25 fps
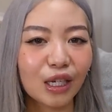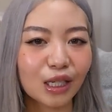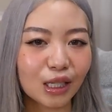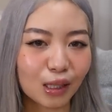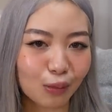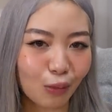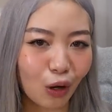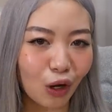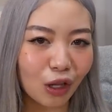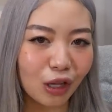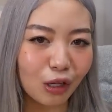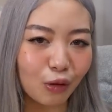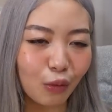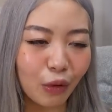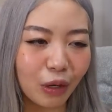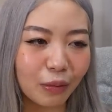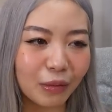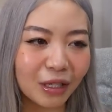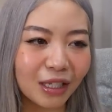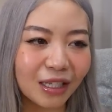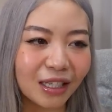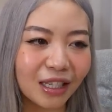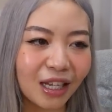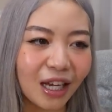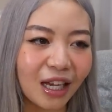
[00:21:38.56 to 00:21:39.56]
smaller
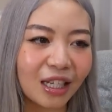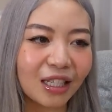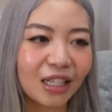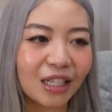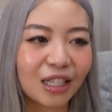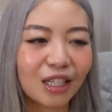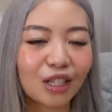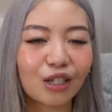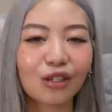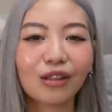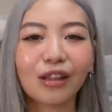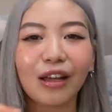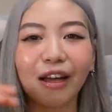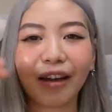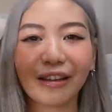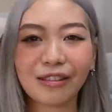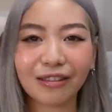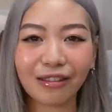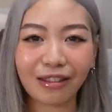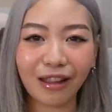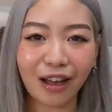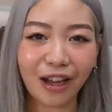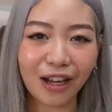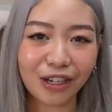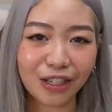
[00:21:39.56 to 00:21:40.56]
women's sizes to like
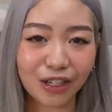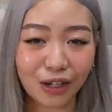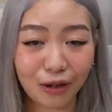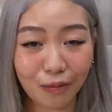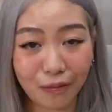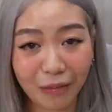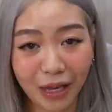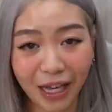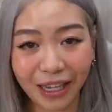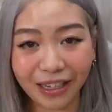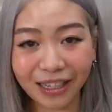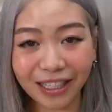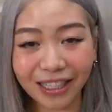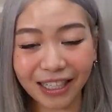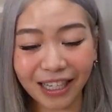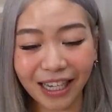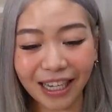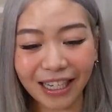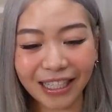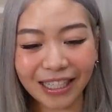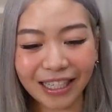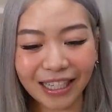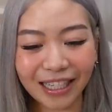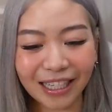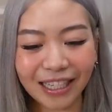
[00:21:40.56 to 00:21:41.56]
larger men's
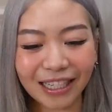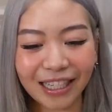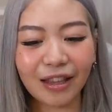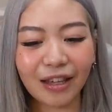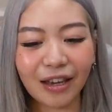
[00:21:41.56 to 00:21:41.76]
sizes.